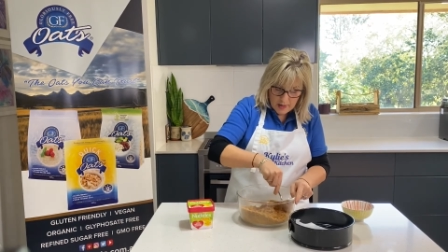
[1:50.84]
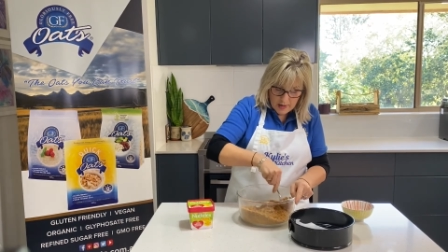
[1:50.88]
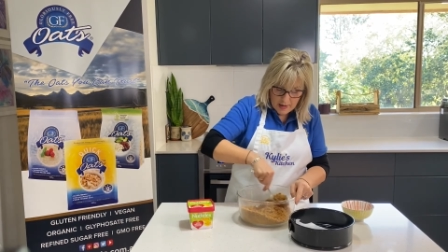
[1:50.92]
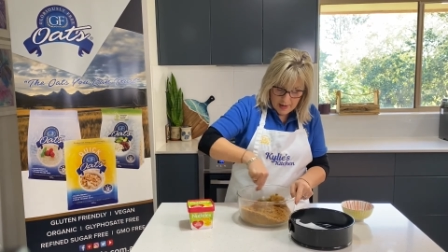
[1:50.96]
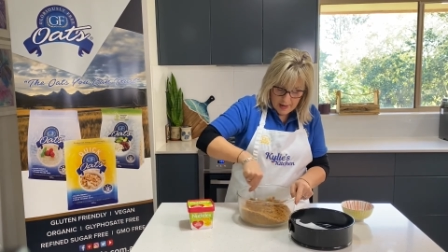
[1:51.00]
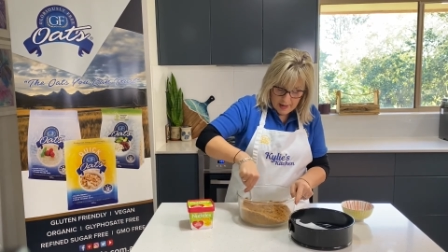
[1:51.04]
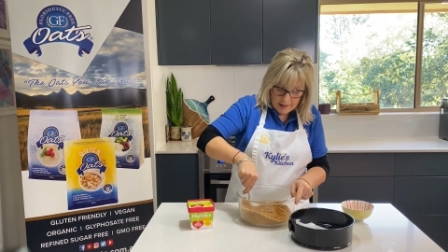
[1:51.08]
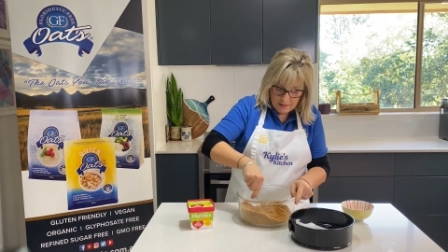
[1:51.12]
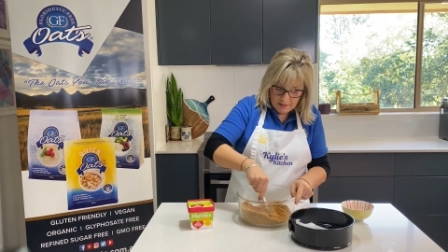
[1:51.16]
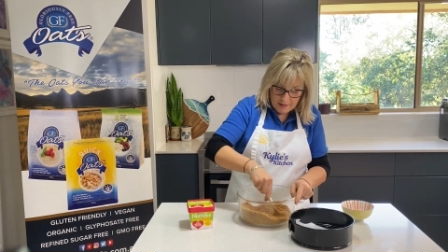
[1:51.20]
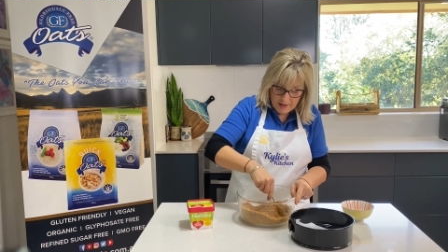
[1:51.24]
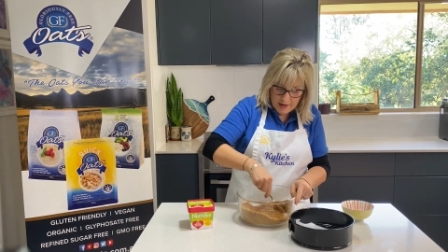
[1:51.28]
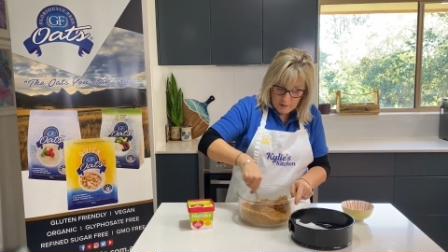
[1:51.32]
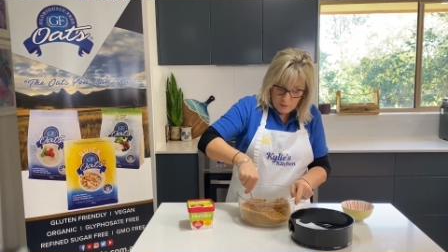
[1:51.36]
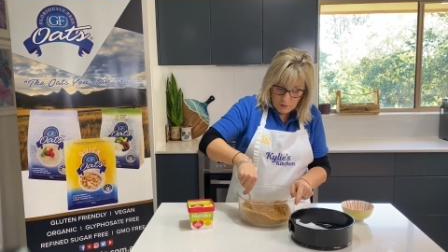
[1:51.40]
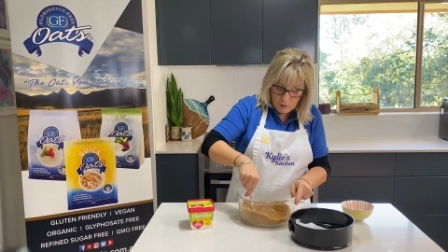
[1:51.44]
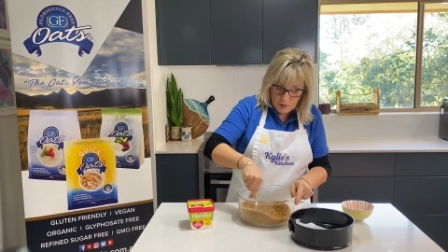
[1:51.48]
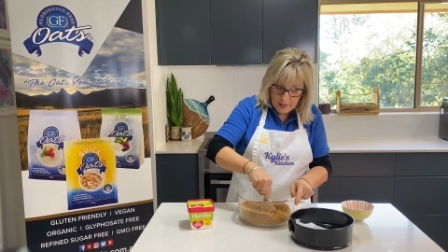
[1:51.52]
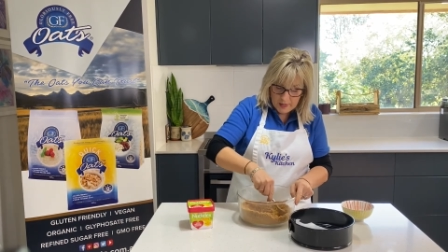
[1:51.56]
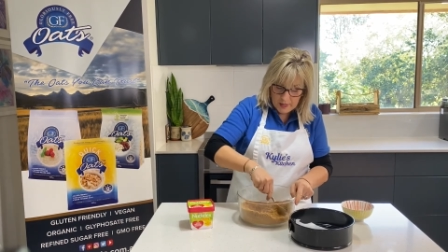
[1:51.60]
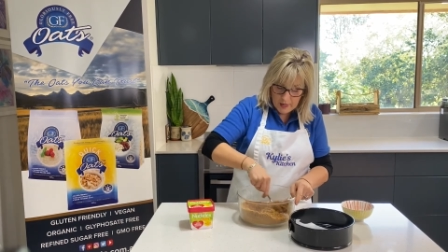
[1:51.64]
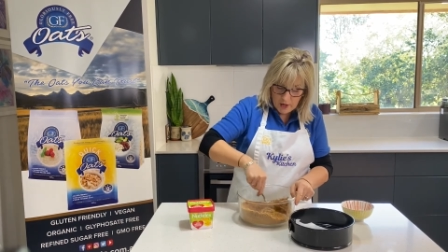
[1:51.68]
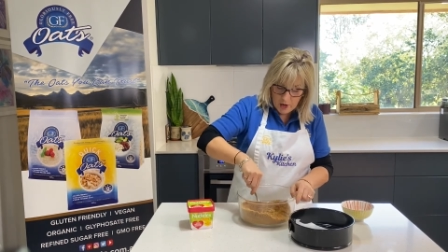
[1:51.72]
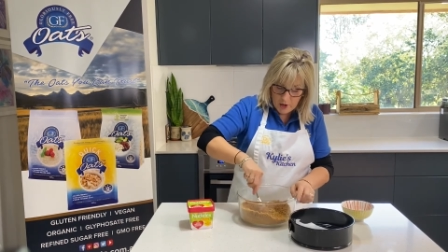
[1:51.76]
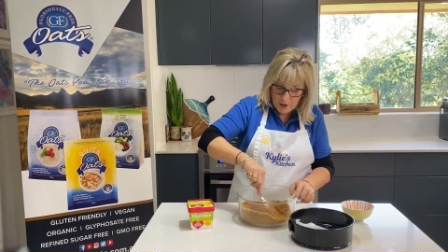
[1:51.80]
And then
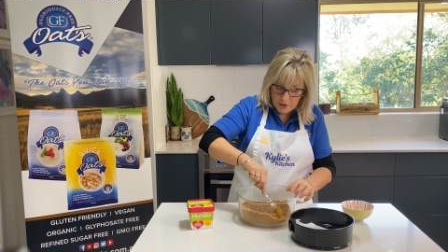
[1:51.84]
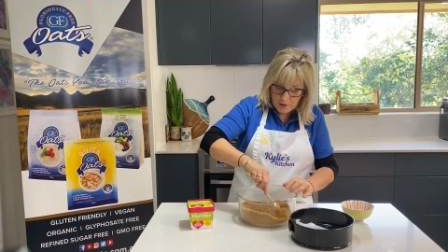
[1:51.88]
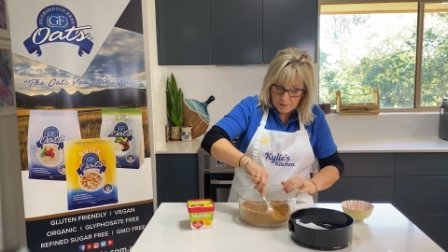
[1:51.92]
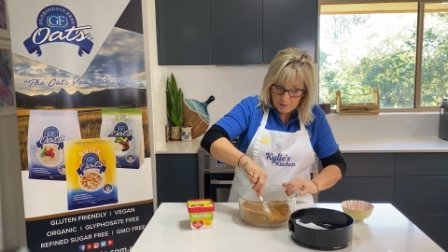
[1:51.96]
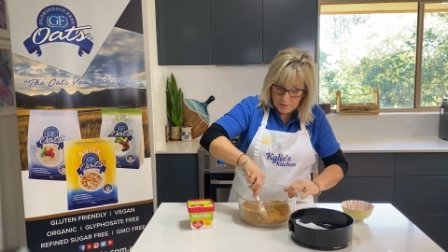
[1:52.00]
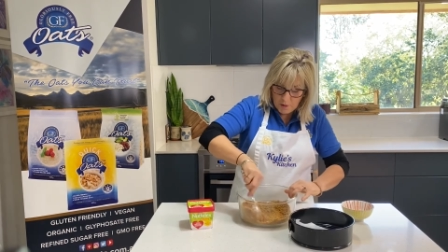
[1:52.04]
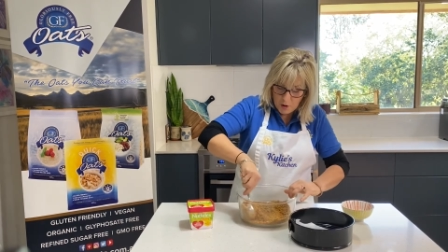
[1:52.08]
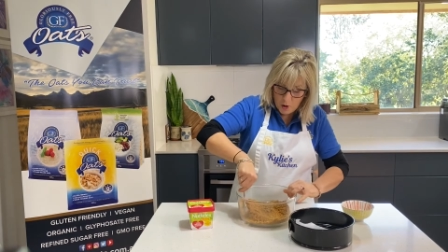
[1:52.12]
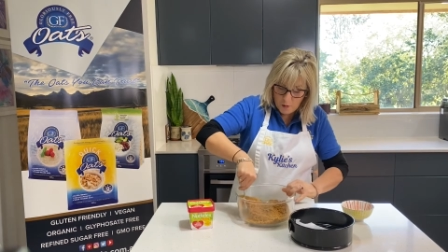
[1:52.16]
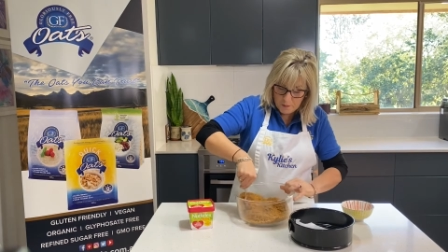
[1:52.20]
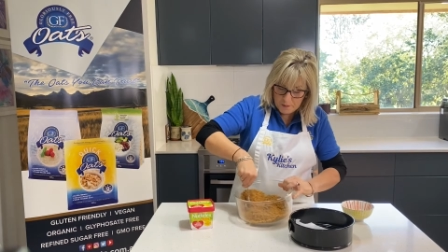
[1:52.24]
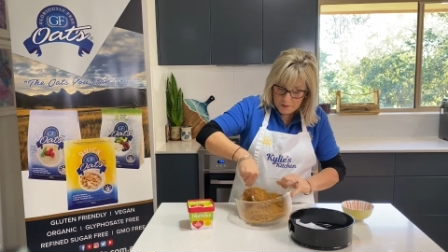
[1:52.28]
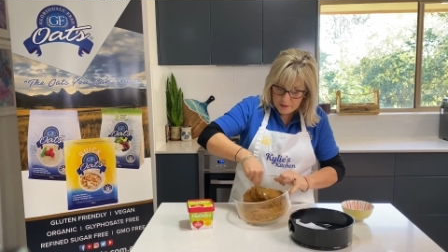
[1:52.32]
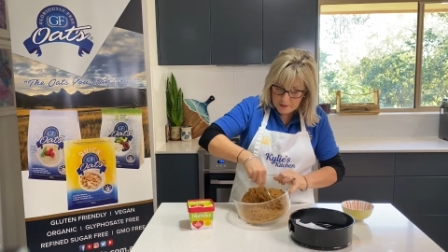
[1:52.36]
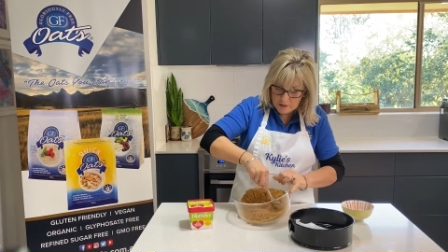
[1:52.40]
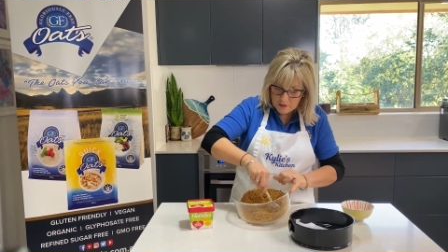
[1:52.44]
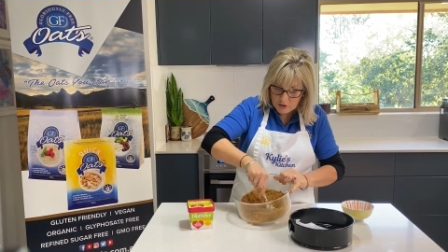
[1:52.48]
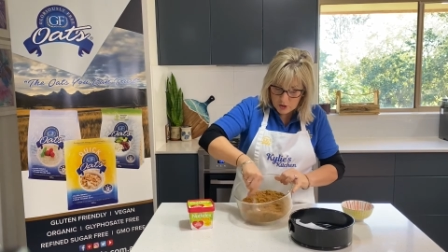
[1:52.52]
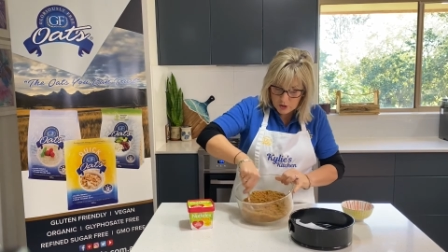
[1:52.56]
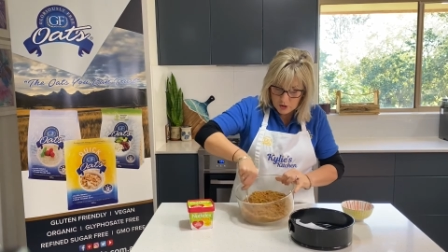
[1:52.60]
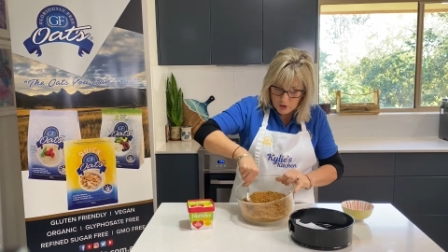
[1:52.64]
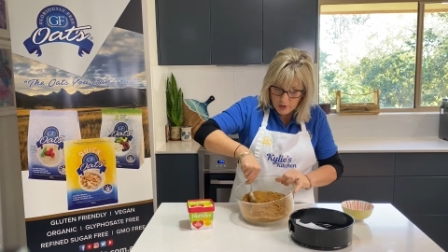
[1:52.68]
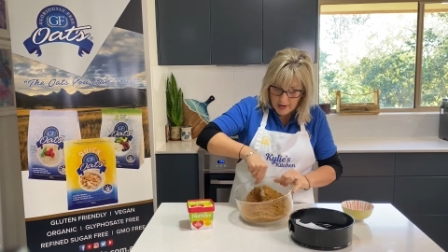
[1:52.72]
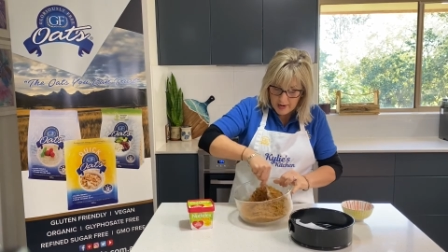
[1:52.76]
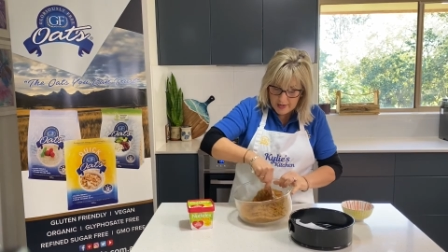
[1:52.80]
we're going to pop it
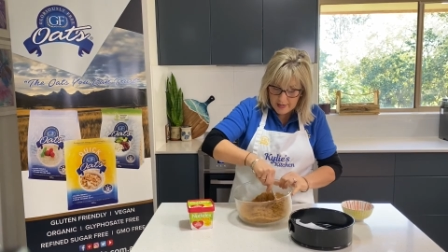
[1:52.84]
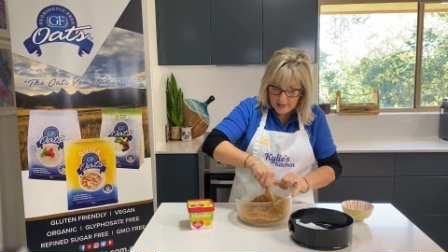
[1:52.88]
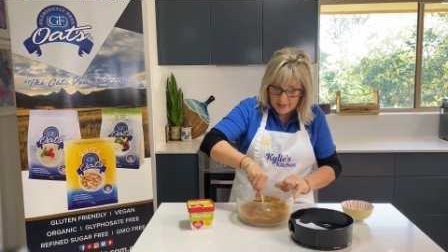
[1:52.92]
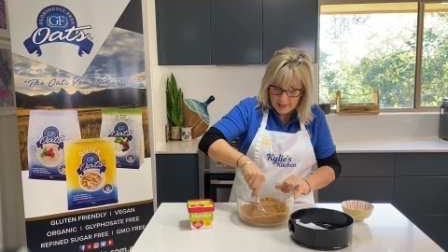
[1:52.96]
straight